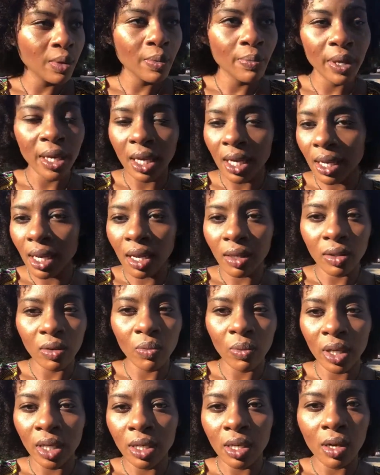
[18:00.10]
me peeking out the
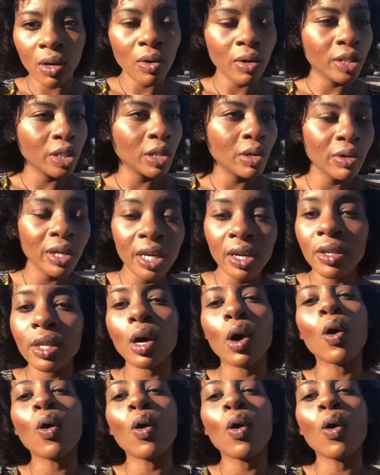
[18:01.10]
window and you'll hear the